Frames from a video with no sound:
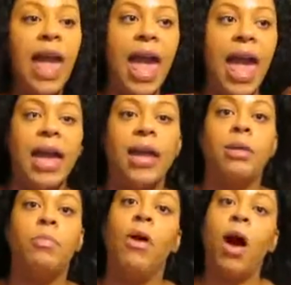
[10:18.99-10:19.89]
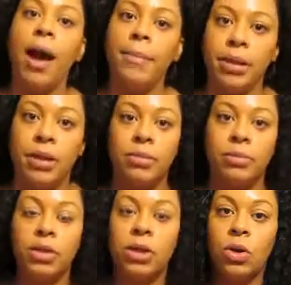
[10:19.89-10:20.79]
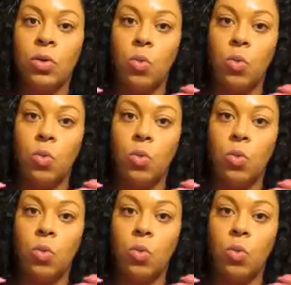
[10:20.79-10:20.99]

had any problems